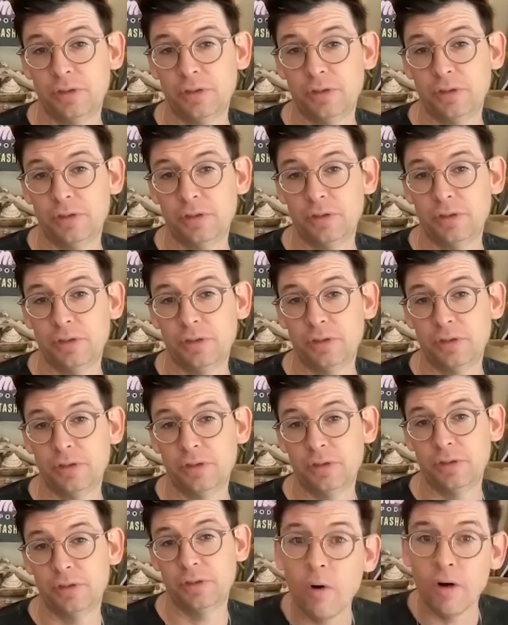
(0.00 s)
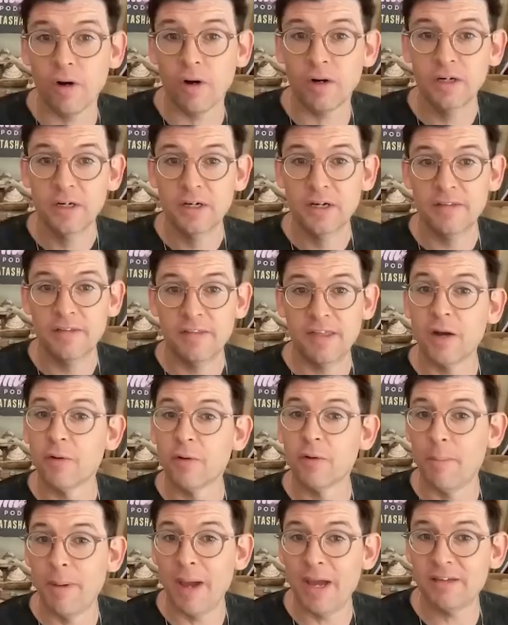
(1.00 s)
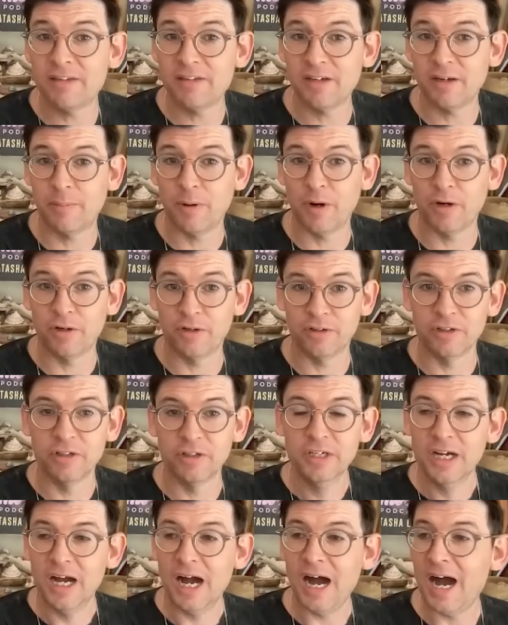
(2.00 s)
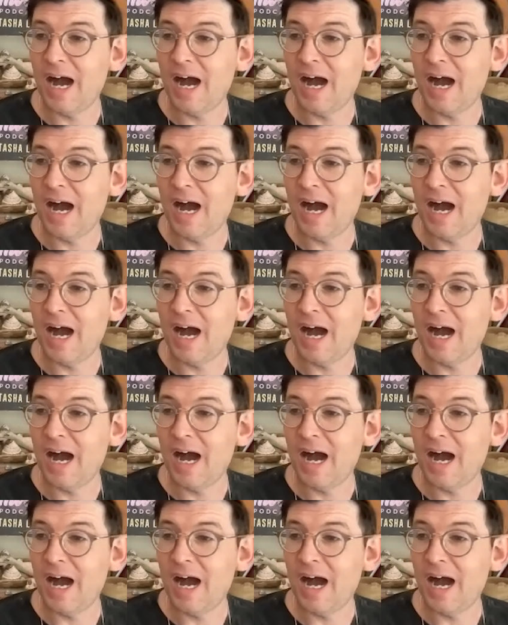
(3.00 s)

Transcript: as much or more than a romantic partner.